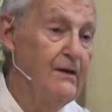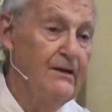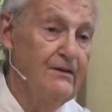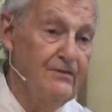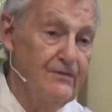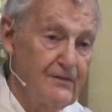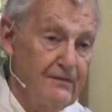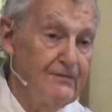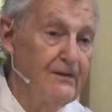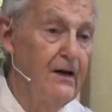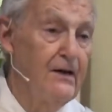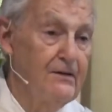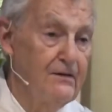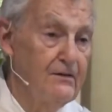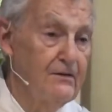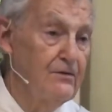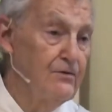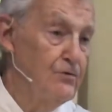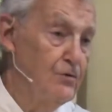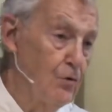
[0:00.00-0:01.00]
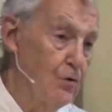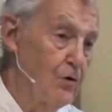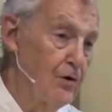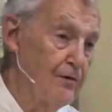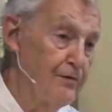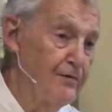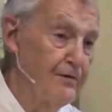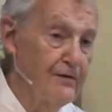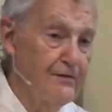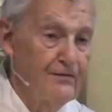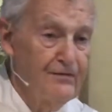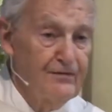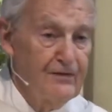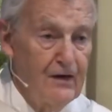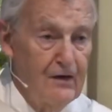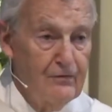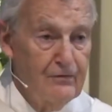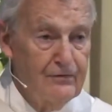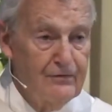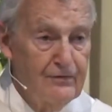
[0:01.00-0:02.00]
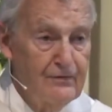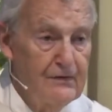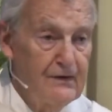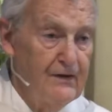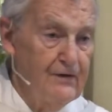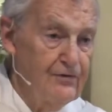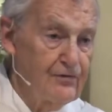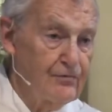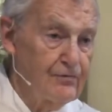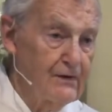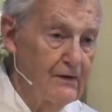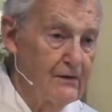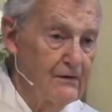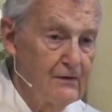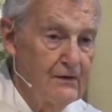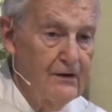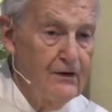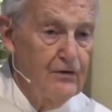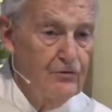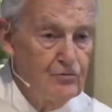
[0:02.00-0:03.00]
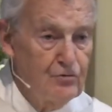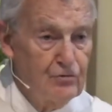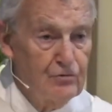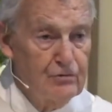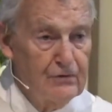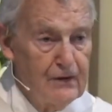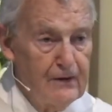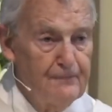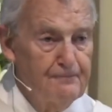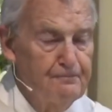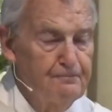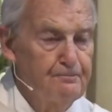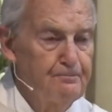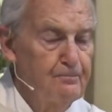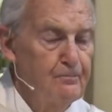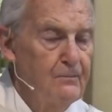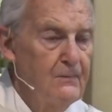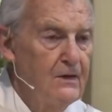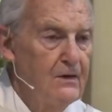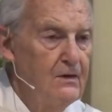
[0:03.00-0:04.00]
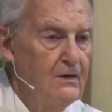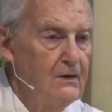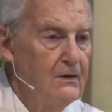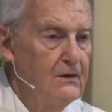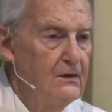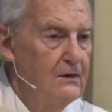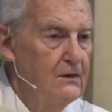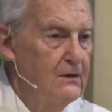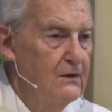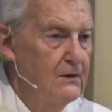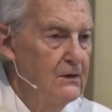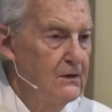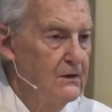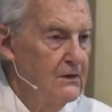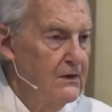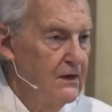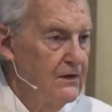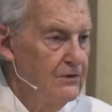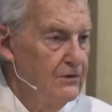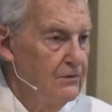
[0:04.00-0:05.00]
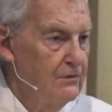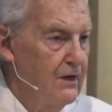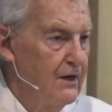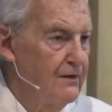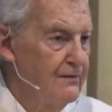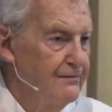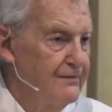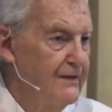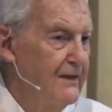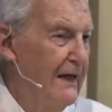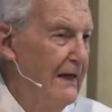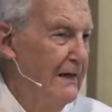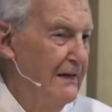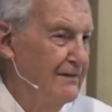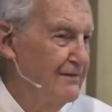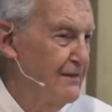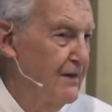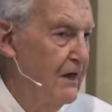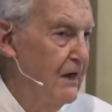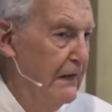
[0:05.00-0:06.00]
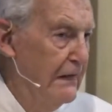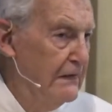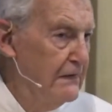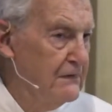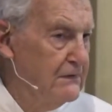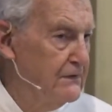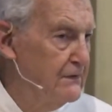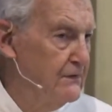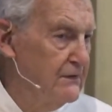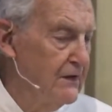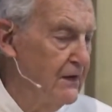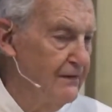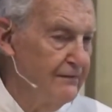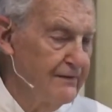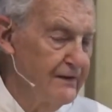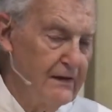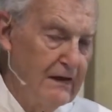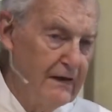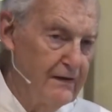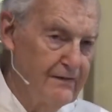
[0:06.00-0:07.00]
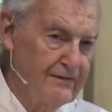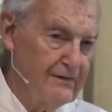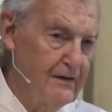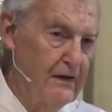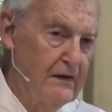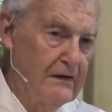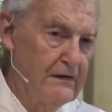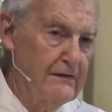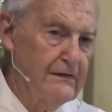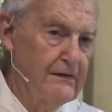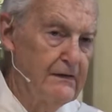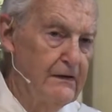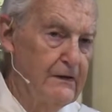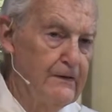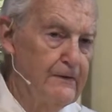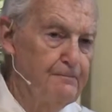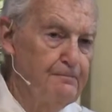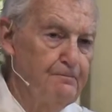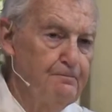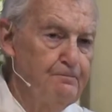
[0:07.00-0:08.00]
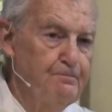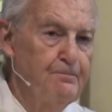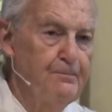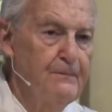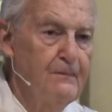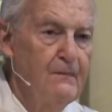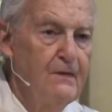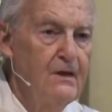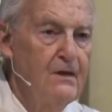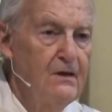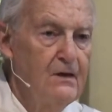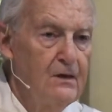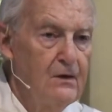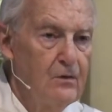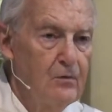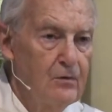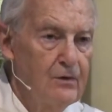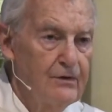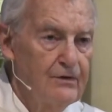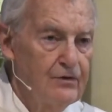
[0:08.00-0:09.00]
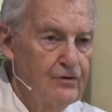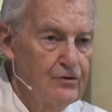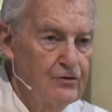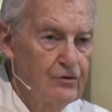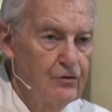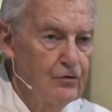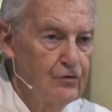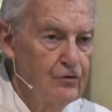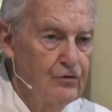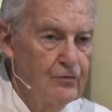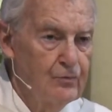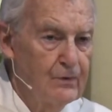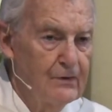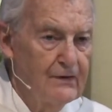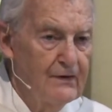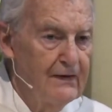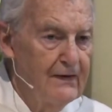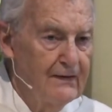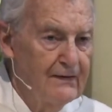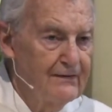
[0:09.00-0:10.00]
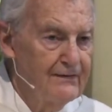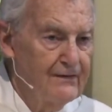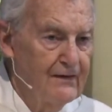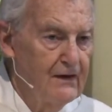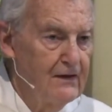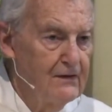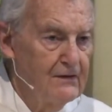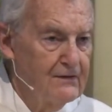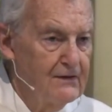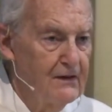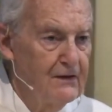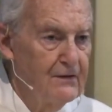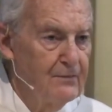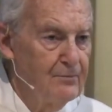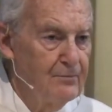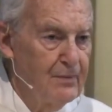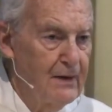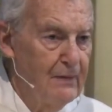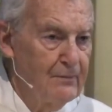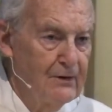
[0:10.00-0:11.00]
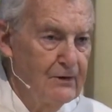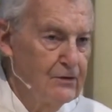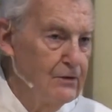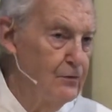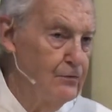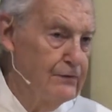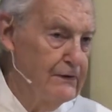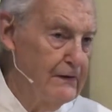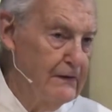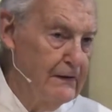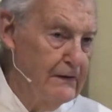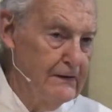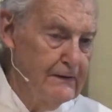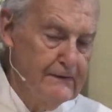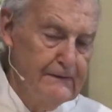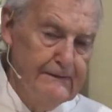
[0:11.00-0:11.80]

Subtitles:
It's divided, north and south, Israel and Judah. Then you have the exile. You have the exile in there, where the Jews were exiled in Babylonia.